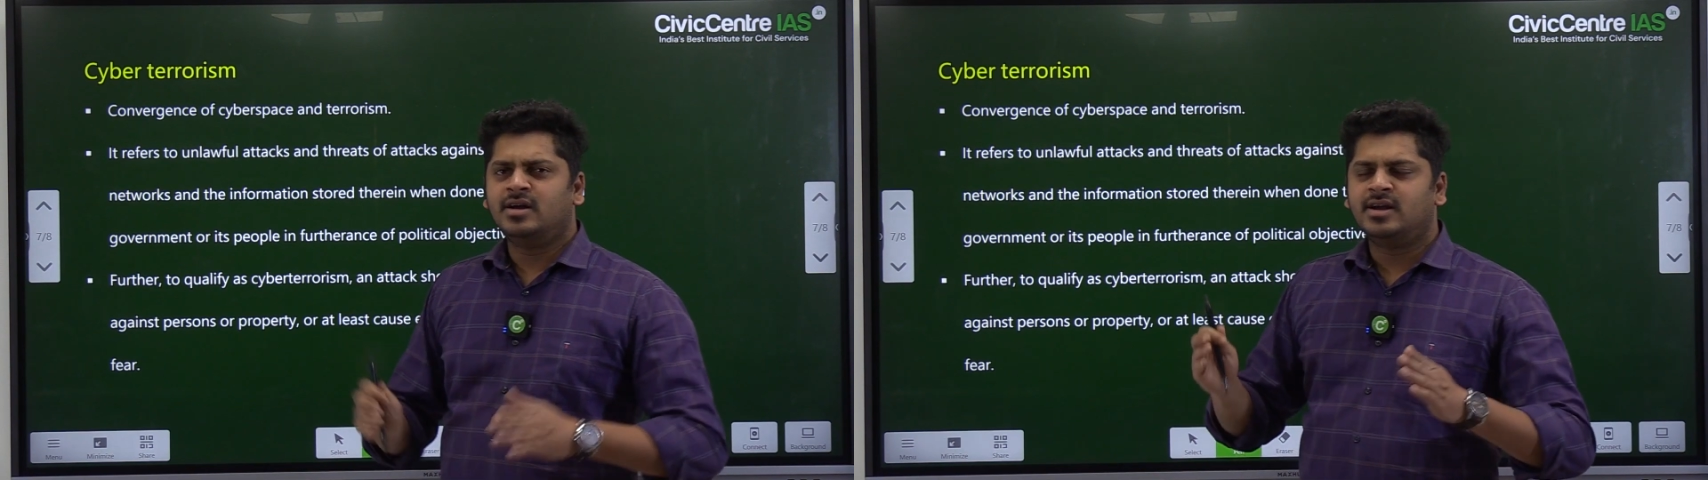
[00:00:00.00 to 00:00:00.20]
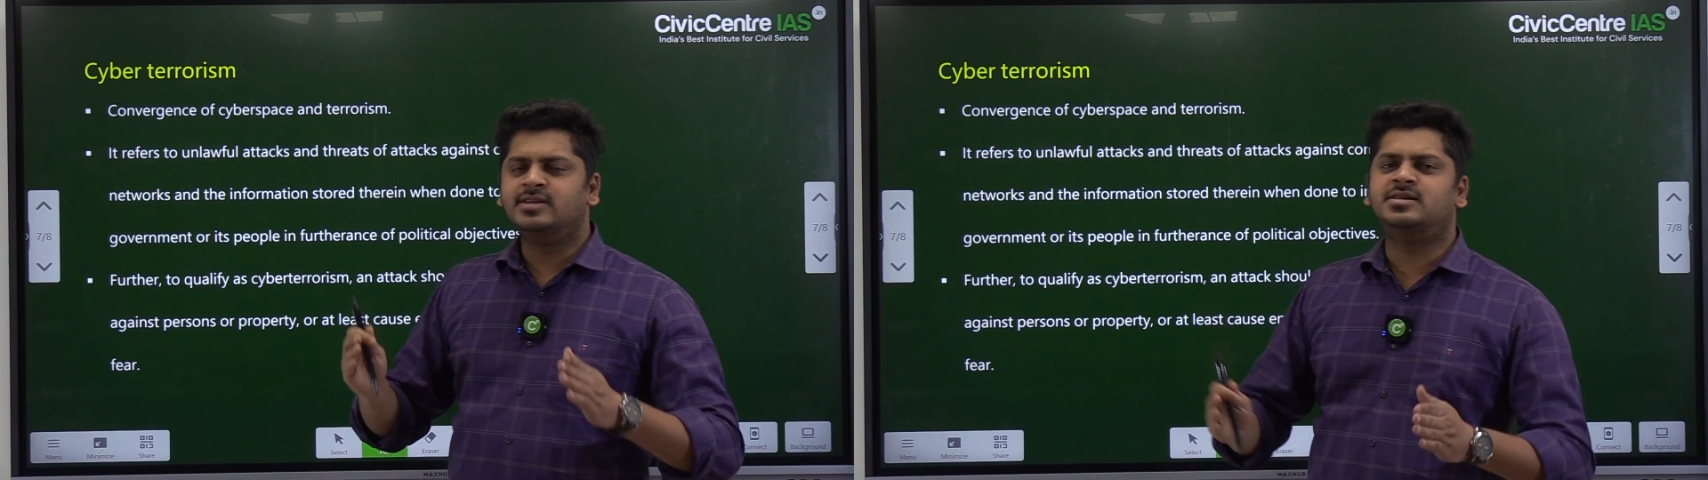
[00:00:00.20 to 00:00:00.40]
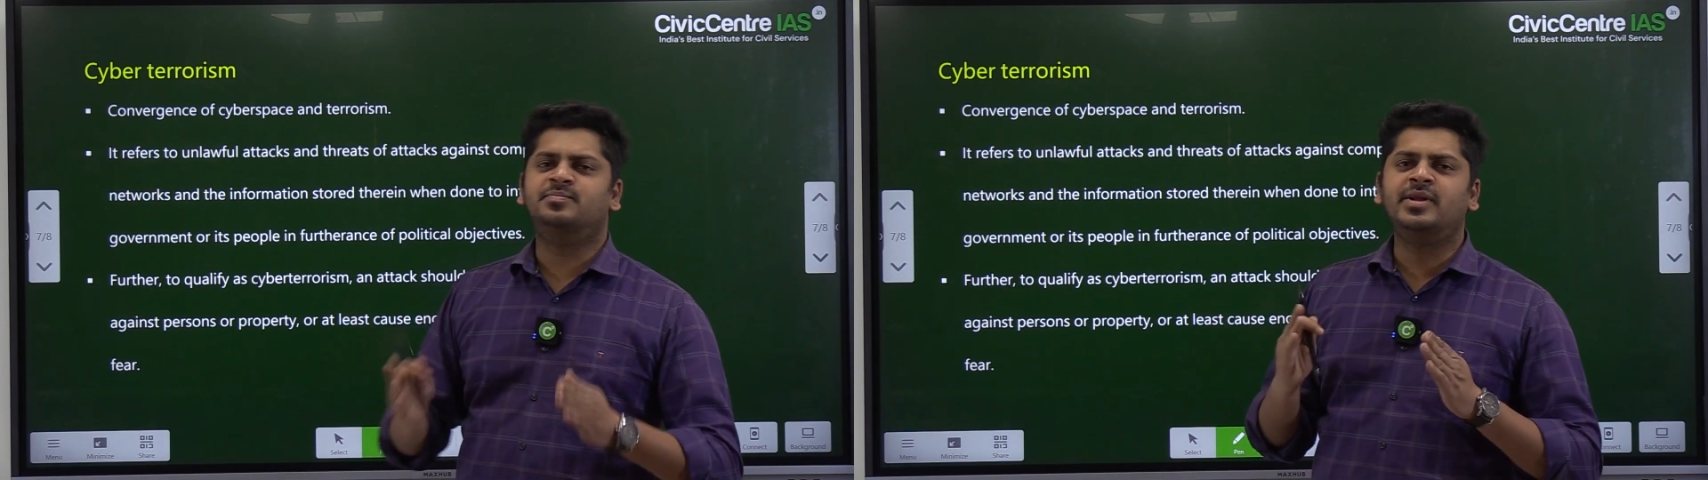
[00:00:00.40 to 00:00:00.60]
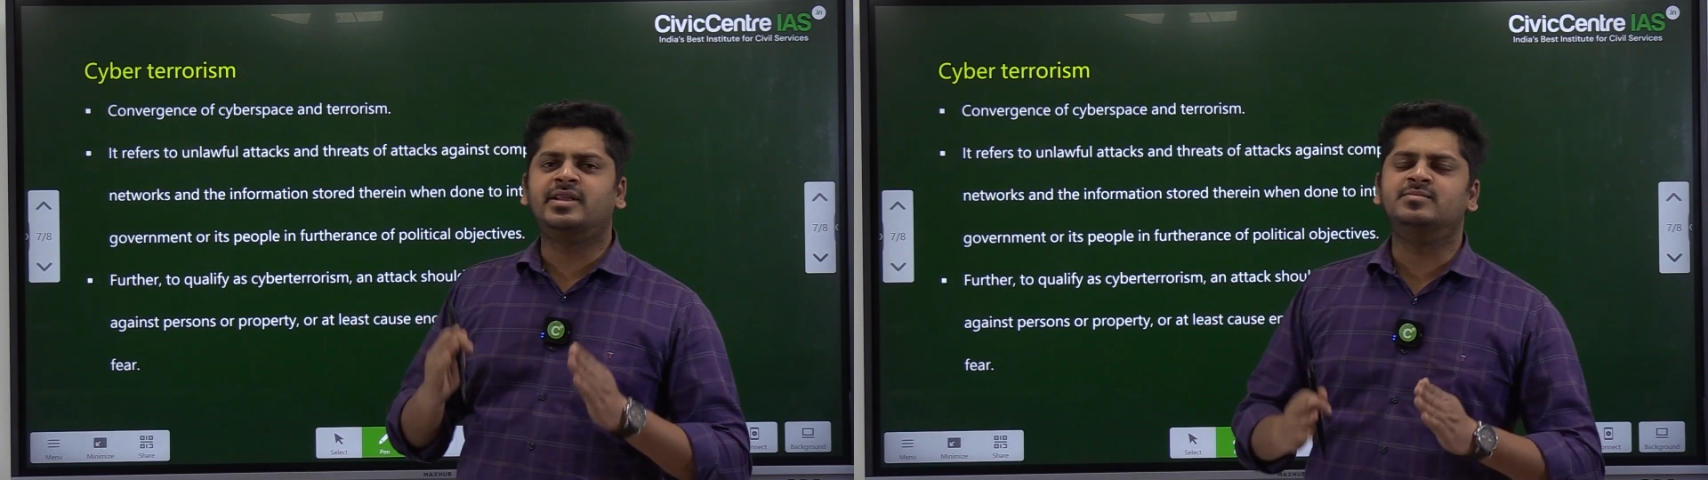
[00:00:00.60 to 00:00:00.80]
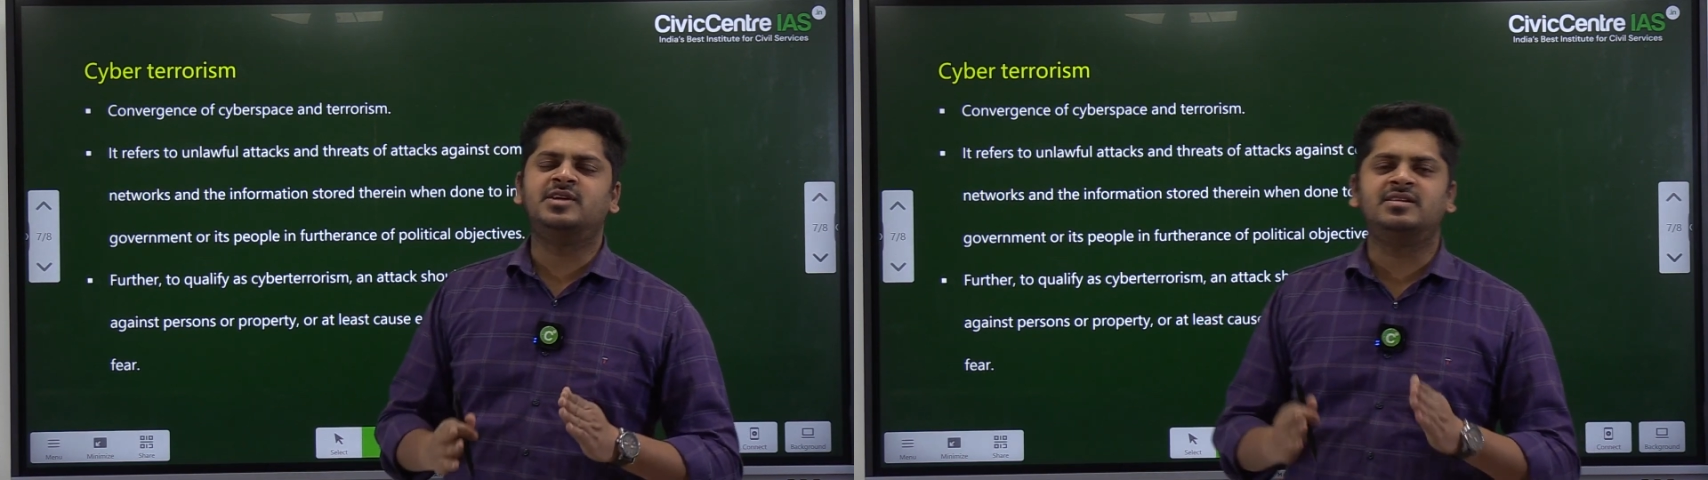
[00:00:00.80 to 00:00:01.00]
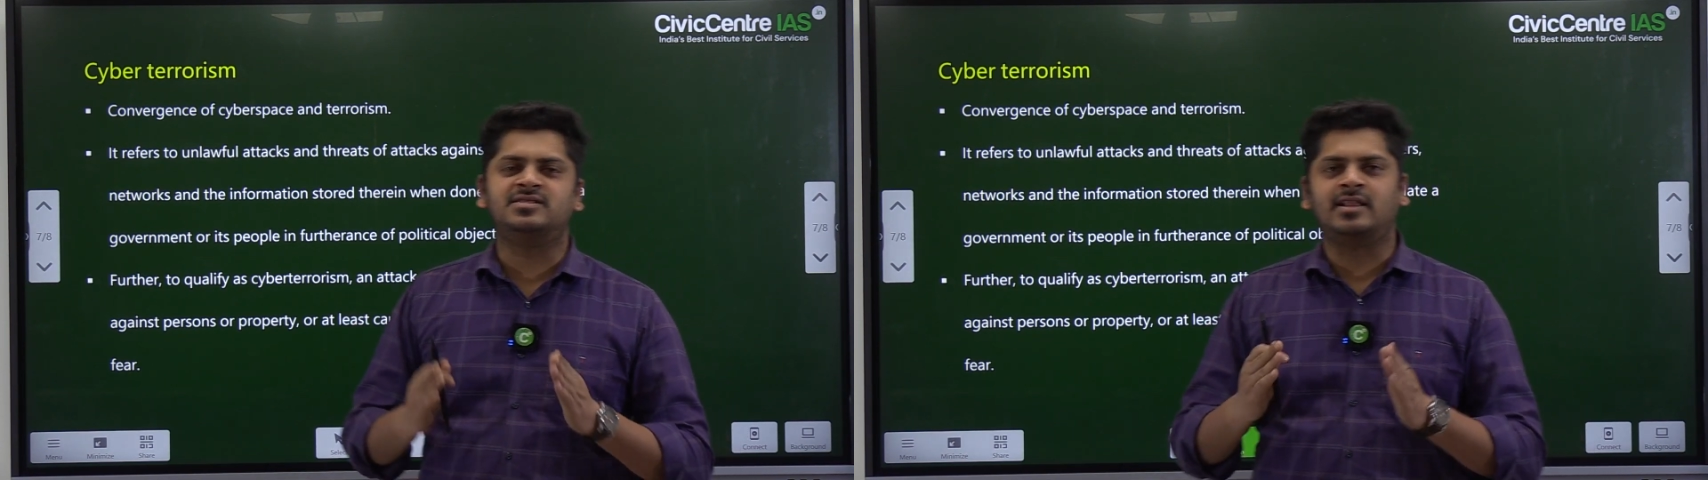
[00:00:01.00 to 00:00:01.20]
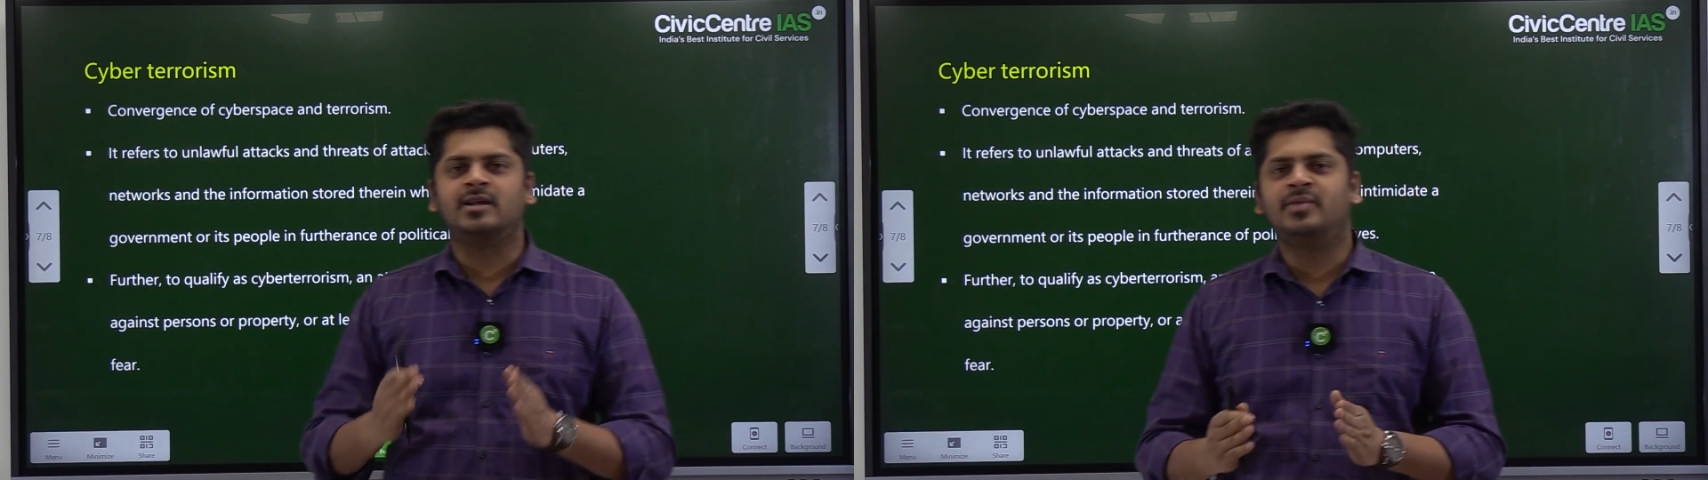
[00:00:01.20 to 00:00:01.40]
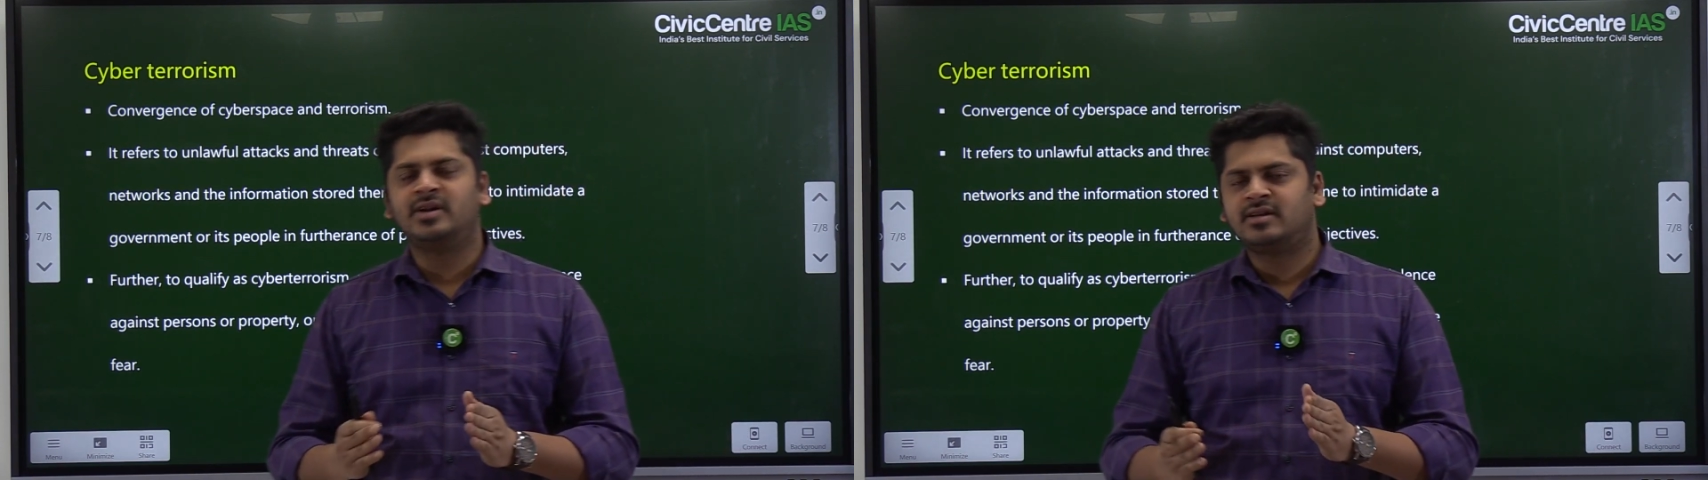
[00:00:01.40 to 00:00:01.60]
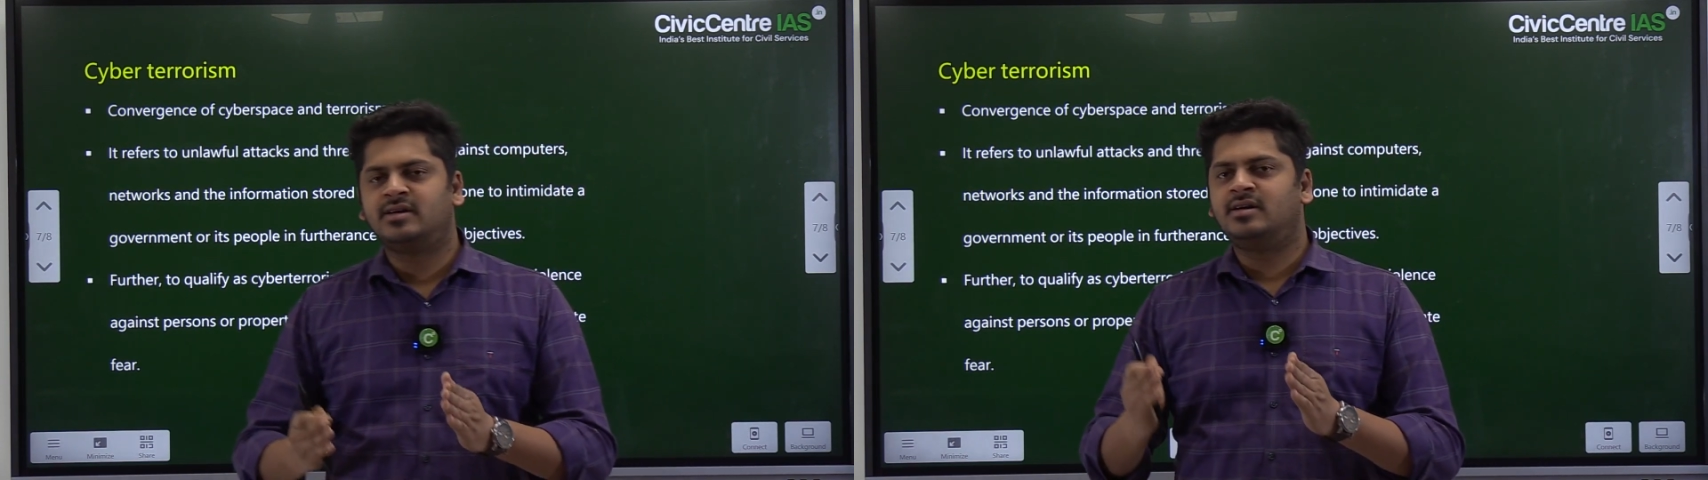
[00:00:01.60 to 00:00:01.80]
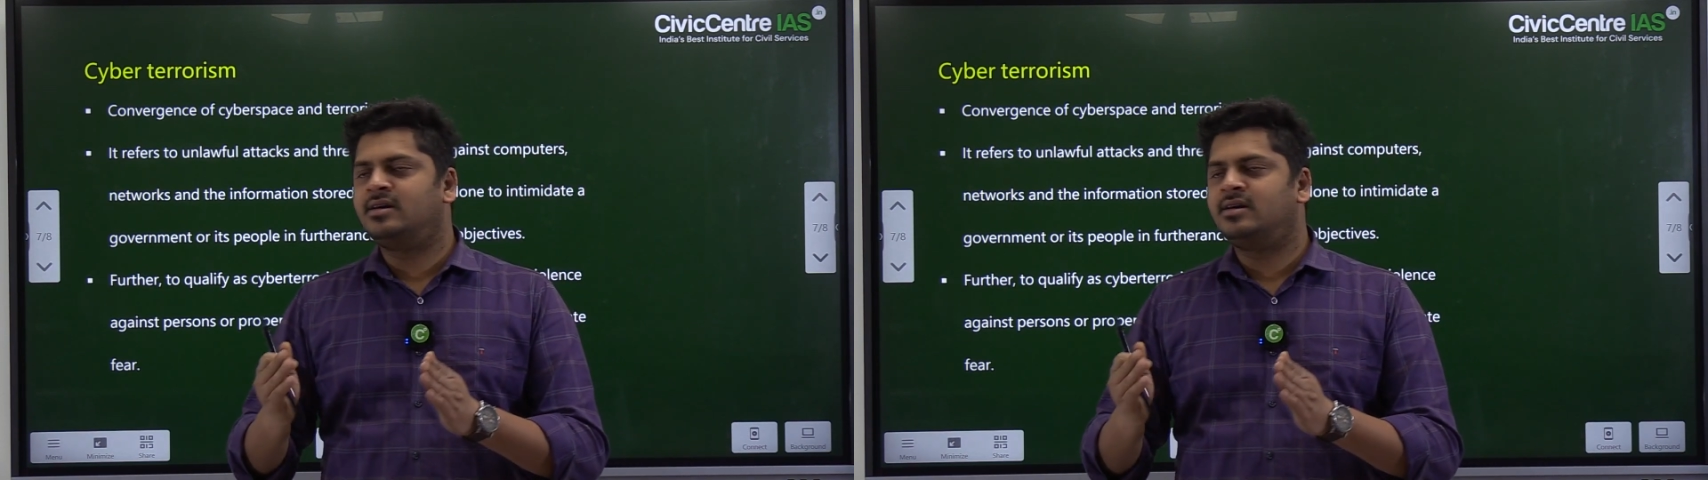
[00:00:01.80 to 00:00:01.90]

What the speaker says: In simple terms, it is nothing but